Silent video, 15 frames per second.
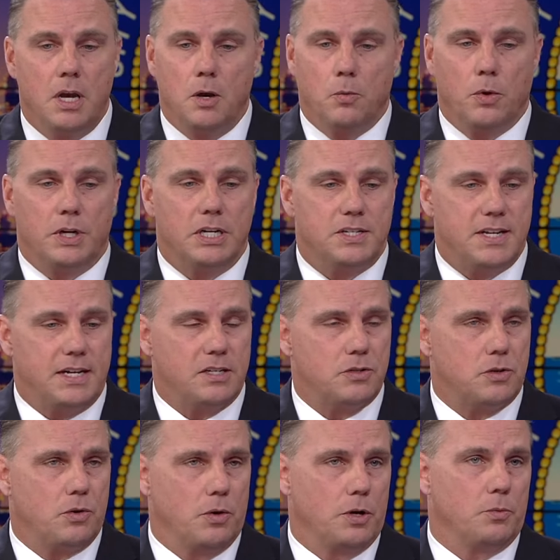We're going to take it to
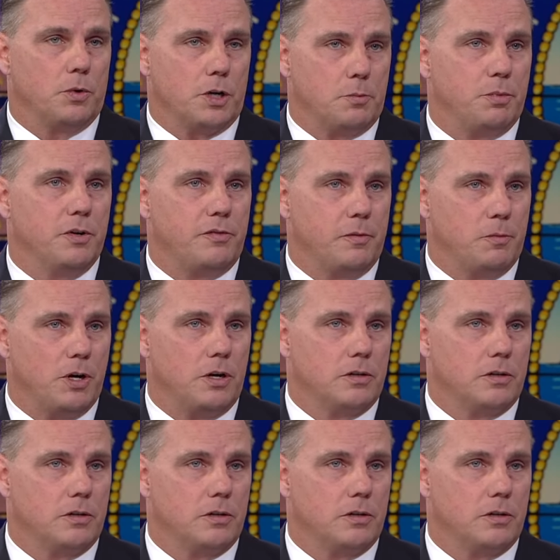court, and we're going to prove him wrong.